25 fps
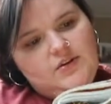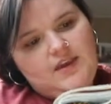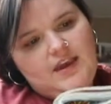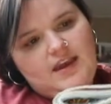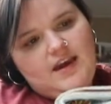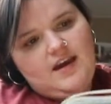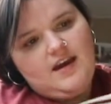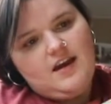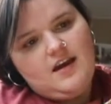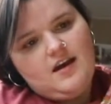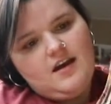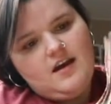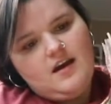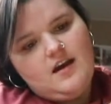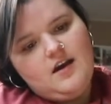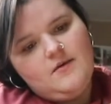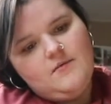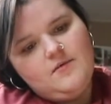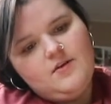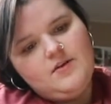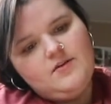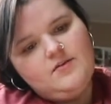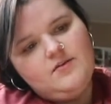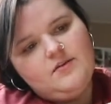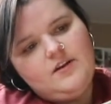so yeah, I
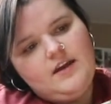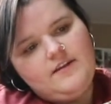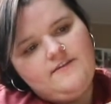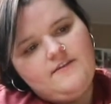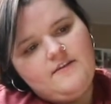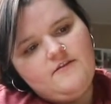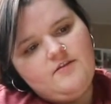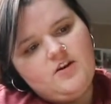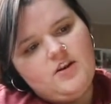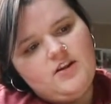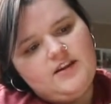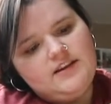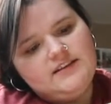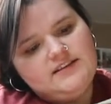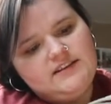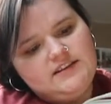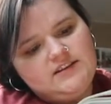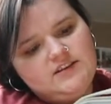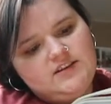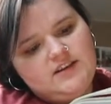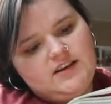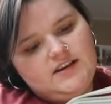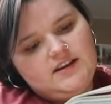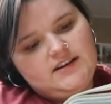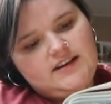want to, I felt like it's
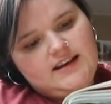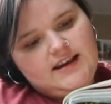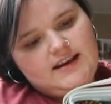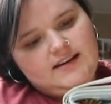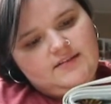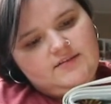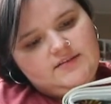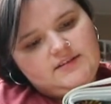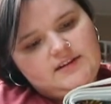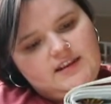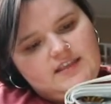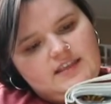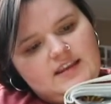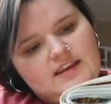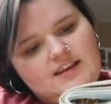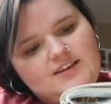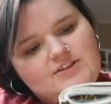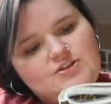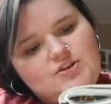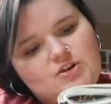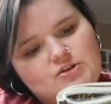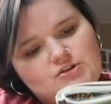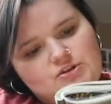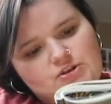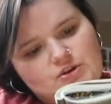Inside Out and then
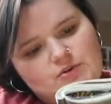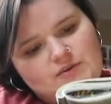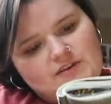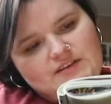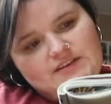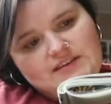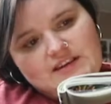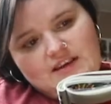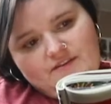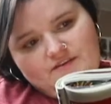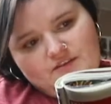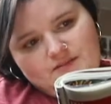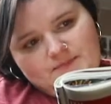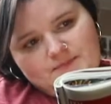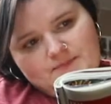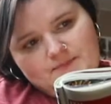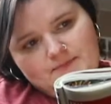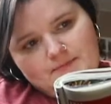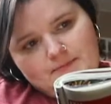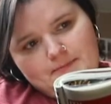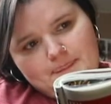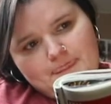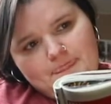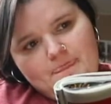there's Doctor Who at 7.